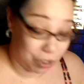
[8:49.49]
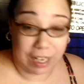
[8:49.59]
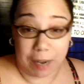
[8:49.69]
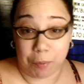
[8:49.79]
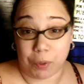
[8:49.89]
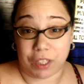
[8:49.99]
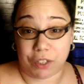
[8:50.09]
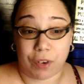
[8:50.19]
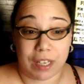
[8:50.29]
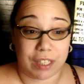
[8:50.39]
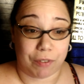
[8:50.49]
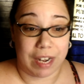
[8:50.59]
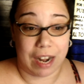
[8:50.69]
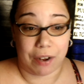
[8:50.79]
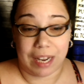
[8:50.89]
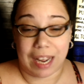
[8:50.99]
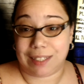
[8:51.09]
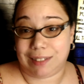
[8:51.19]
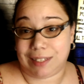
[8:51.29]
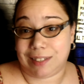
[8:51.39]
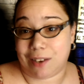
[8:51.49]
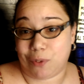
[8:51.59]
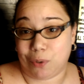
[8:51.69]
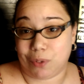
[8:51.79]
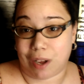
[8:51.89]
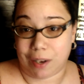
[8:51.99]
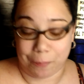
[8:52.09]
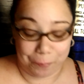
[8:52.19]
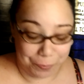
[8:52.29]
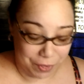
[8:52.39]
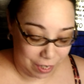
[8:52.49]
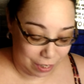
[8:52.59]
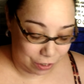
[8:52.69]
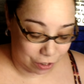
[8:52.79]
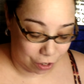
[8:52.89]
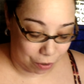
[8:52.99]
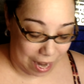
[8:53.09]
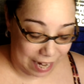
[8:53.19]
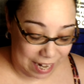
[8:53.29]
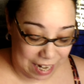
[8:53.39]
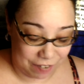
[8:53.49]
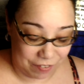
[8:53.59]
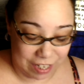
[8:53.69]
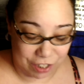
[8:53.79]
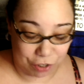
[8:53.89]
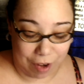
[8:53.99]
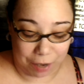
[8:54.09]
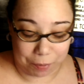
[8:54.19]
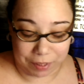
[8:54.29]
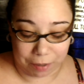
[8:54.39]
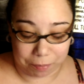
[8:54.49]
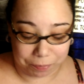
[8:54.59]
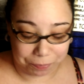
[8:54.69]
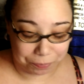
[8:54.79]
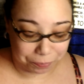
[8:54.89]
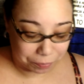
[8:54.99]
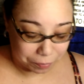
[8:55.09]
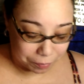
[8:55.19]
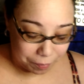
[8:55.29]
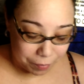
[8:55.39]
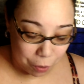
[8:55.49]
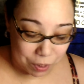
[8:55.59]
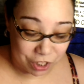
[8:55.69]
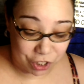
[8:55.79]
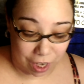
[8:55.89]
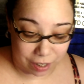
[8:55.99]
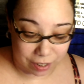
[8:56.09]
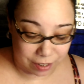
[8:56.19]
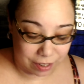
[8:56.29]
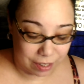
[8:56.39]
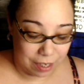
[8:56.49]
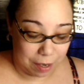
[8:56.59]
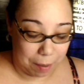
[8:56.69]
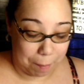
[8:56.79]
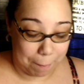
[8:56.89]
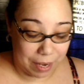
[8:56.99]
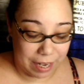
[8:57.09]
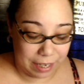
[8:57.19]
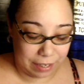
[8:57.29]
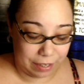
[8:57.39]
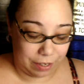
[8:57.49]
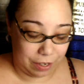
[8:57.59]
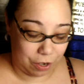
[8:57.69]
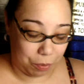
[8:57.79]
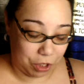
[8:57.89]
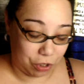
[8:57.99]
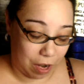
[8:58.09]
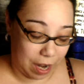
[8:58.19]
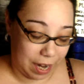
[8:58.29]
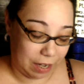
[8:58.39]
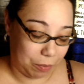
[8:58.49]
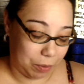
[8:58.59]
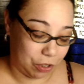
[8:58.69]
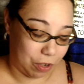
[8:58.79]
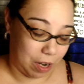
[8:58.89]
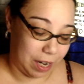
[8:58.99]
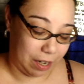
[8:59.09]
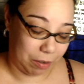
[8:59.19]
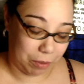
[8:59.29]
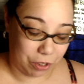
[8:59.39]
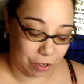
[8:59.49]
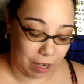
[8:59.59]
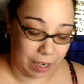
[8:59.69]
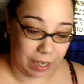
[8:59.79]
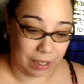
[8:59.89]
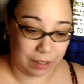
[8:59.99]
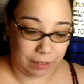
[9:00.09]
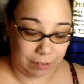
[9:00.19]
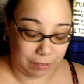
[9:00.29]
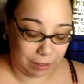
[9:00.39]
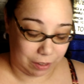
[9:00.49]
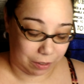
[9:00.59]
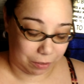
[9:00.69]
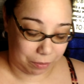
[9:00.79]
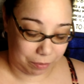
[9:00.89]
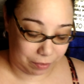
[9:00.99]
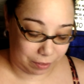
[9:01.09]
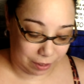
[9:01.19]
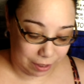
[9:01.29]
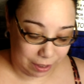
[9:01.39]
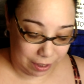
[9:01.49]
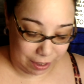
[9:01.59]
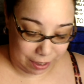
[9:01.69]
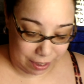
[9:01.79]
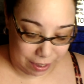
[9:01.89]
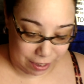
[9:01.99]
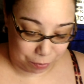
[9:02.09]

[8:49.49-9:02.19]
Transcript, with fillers: usually gaming with his friends and right now he has his headphones on so I can't even interact with them which sucks but you know we're trying we're trying we're trying you know it